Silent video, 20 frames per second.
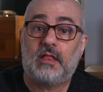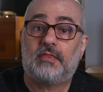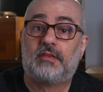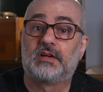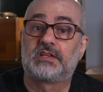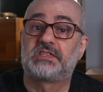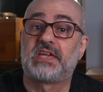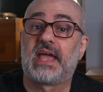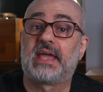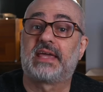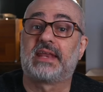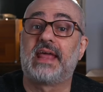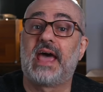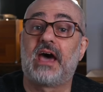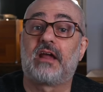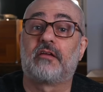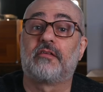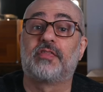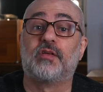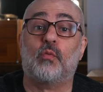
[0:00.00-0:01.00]
They're taken
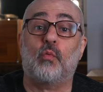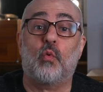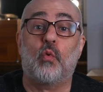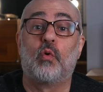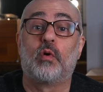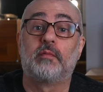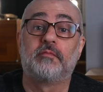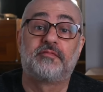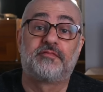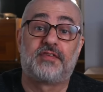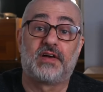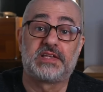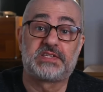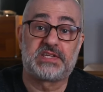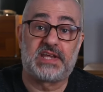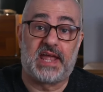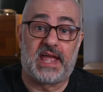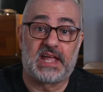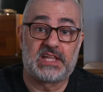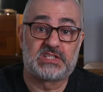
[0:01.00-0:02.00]
out of the warm,
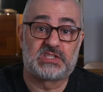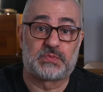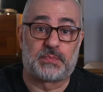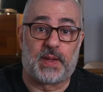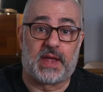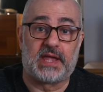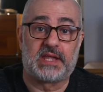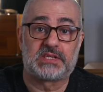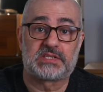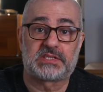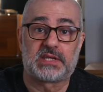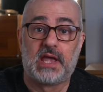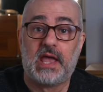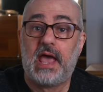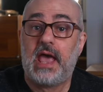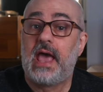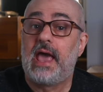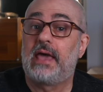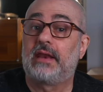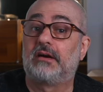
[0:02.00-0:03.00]
fuzzy headspace,
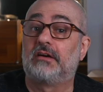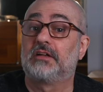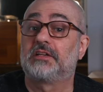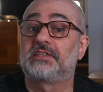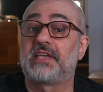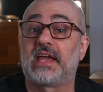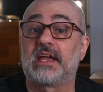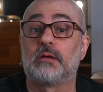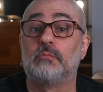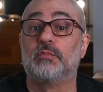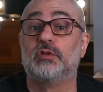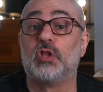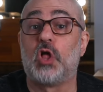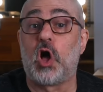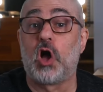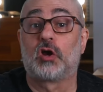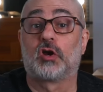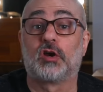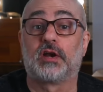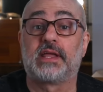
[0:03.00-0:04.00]
and it'll take them
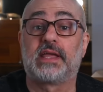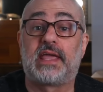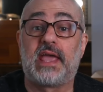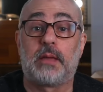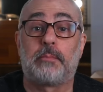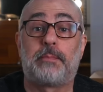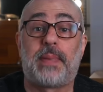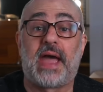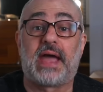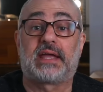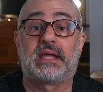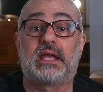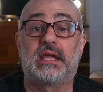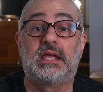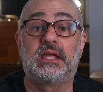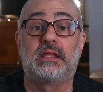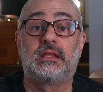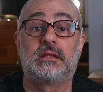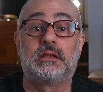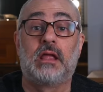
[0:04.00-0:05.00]
longer to get back
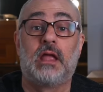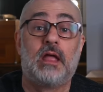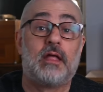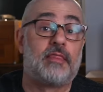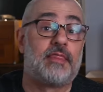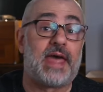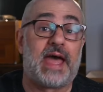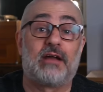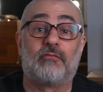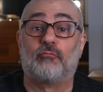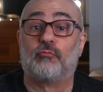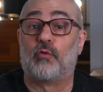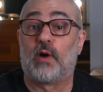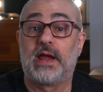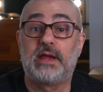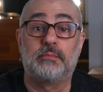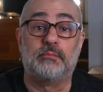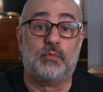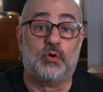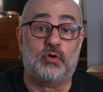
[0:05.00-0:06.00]
in that
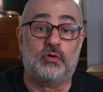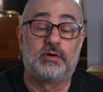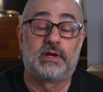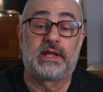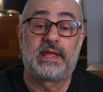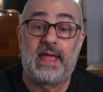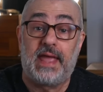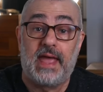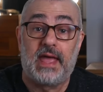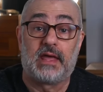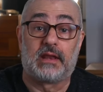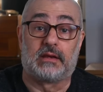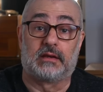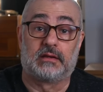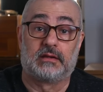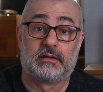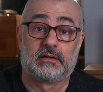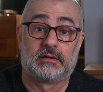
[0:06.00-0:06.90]
right mood again.